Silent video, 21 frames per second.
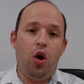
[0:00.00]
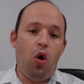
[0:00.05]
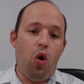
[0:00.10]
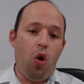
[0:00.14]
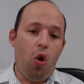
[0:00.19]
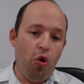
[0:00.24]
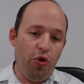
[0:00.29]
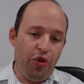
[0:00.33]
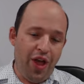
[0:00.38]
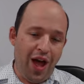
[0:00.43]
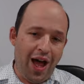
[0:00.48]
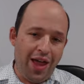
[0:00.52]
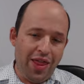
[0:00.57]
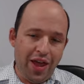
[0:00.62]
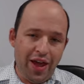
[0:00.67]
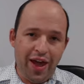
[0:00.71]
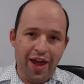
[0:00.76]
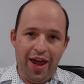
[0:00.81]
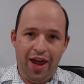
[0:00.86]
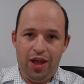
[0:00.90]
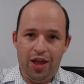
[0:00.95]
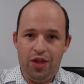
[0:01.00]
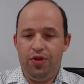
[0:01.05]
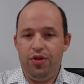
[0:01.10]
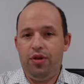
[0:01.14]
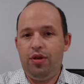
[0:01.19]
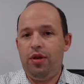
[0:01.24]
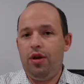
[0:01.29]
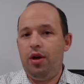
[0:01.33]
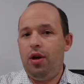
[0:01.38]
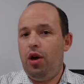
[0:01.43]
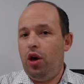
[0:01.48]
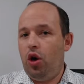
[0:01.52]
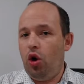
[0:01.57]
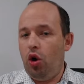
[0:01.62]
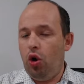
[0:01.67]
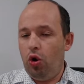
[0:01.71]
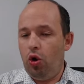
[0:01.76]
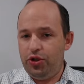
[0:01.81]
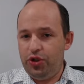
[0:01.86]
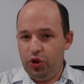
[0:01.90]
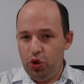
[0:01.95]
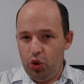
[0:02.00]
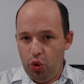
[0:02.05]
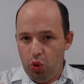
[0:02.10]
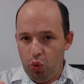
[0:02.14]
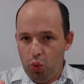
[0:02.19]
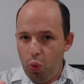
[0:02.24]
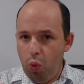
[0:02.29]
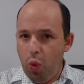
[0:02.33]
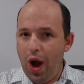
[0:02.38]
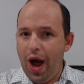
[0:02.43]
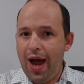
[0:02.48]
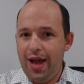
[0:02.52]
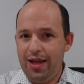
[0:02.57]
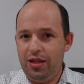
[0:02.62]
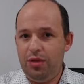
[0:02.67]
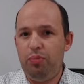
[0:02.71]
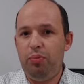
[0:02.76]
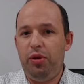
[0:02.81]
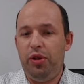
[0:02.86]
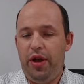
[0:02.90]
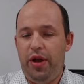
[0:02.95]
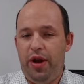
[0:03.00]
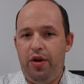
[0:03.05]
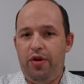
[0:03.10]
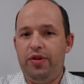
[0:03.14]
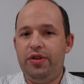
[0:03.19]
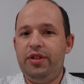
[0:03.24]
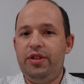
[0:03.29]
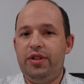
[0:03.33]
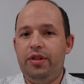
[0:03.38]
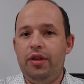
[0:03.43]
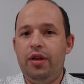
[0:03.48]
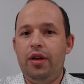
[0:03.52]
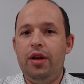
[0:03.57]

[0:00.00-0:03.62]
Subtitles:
On the other hand, also white players